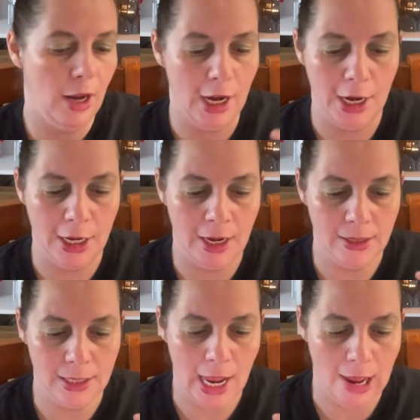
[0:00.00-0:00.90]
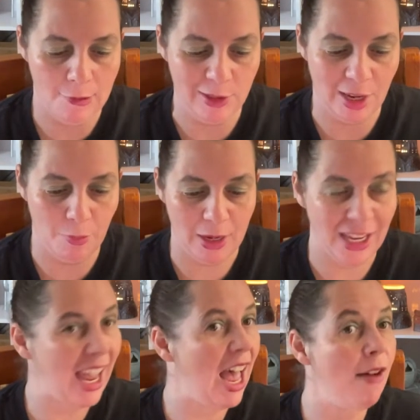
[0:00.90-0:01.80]
It needs to have something
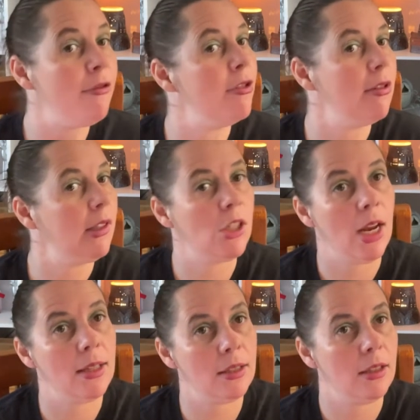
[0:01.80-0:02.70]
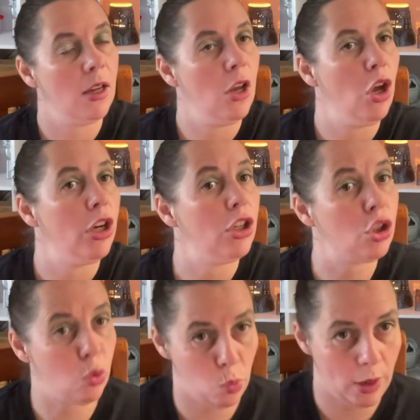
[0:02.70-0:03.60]
other than just
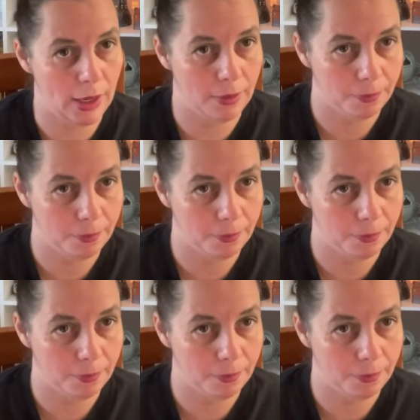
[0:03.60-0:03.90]
tree.